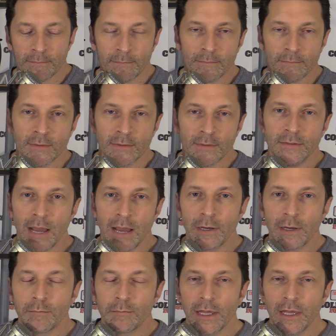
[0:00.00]
Dominick
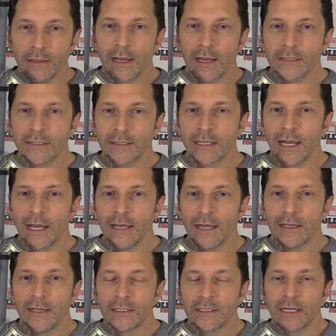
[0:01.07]
Blaylock is a guy
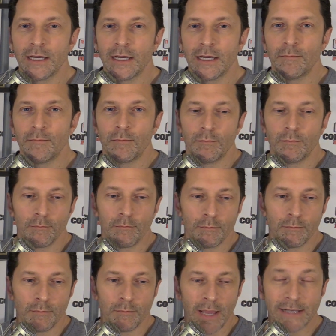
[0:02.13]
that uh,
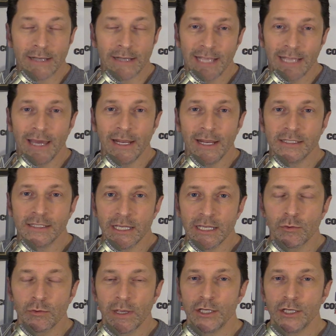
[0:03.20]
has had his
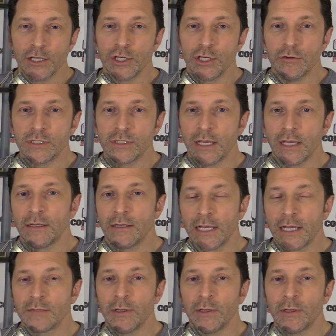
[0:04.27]
injury issues and has
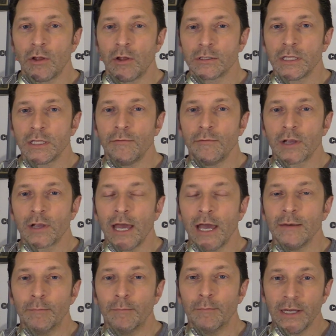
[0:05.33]
been largely forgotten,
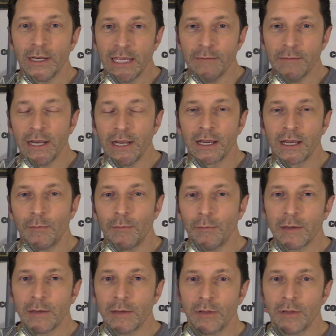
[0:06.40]
but he made a couple big
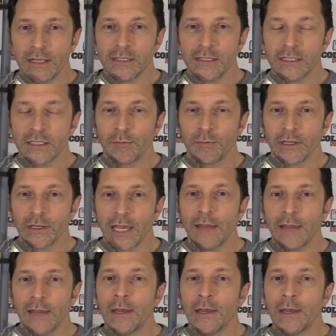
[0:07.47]
plays in the spring game.